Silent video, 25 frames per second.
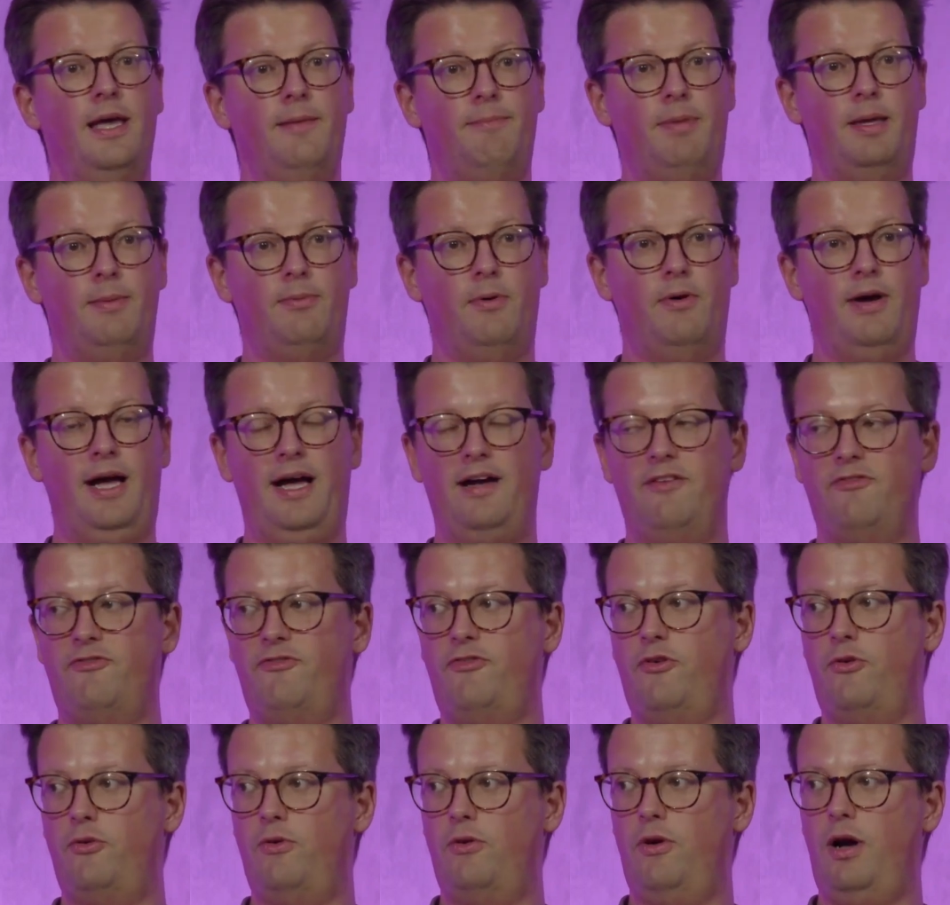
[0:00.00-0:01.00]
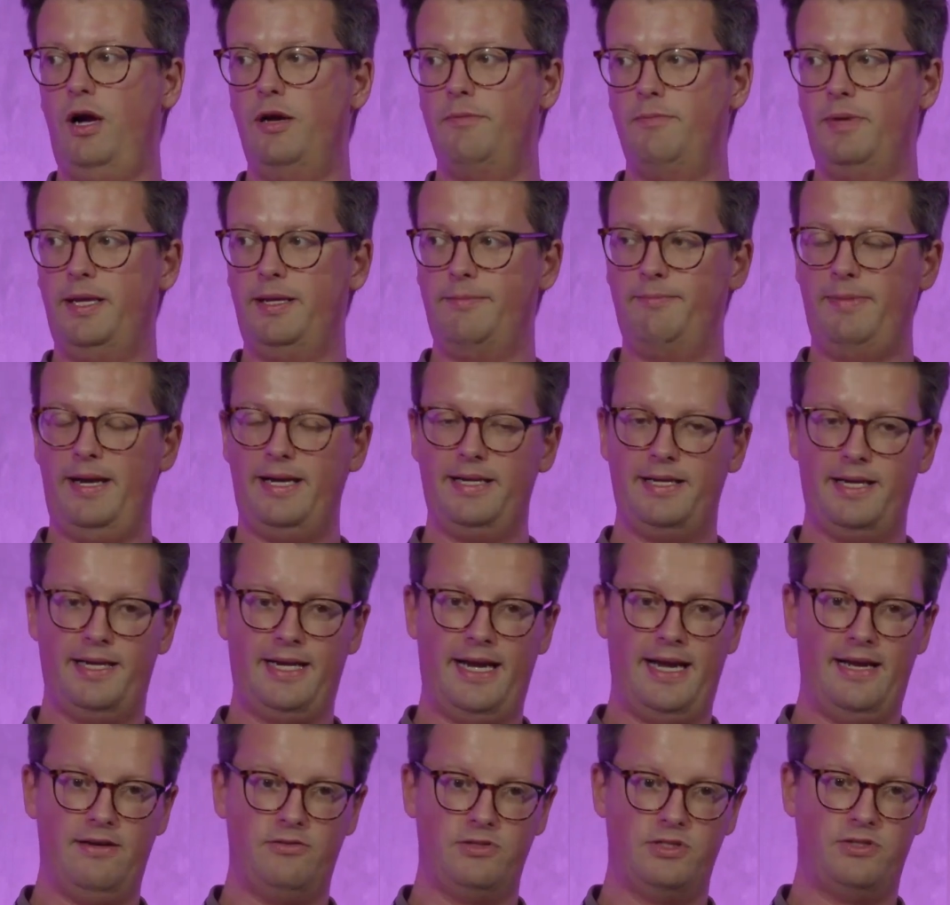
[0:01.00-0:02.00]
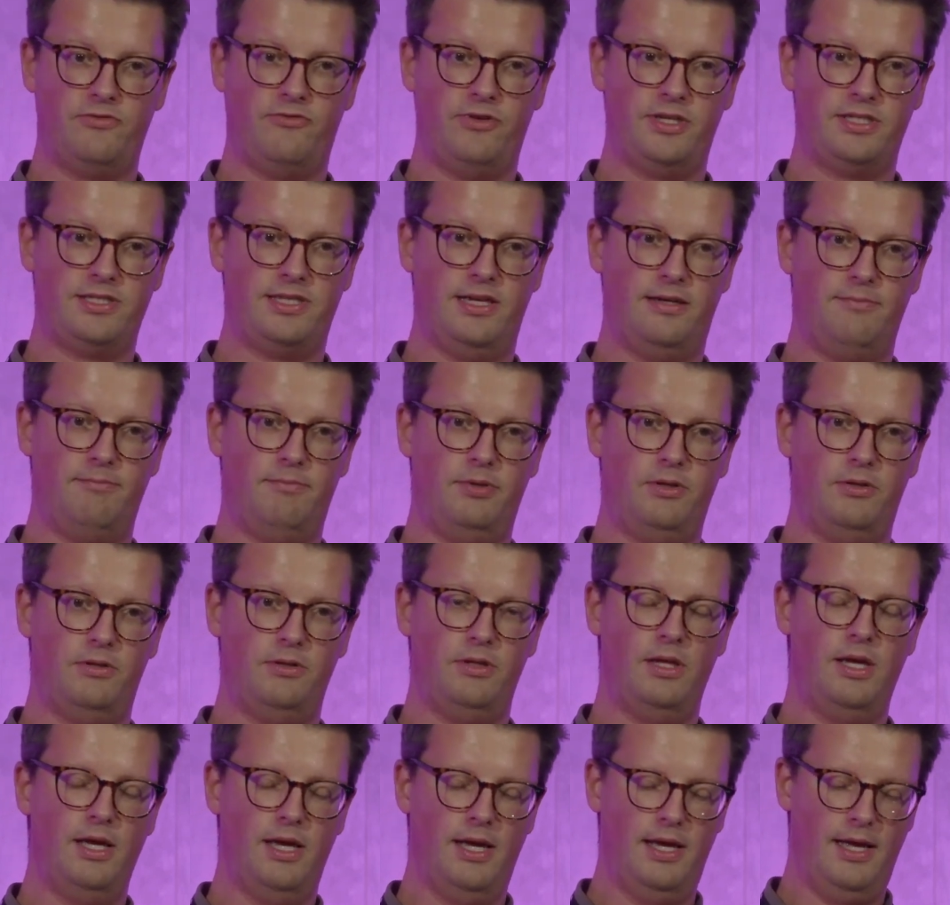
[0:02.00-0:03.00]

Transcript: people have for opening bank accounts, for example,